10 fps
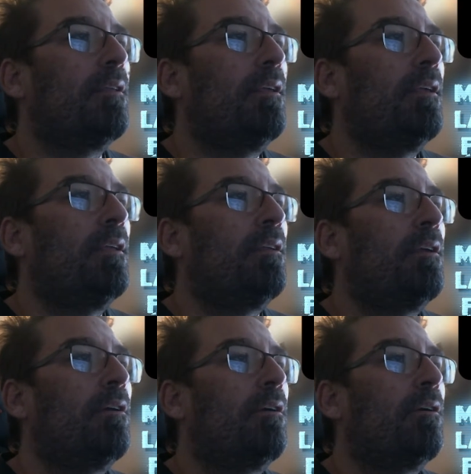in
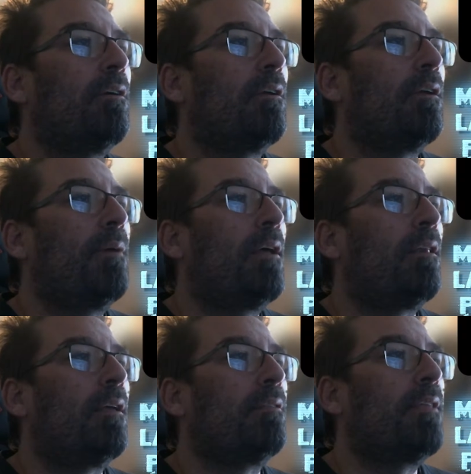here about
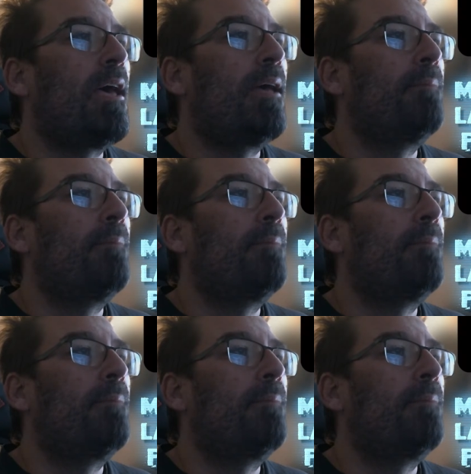like that.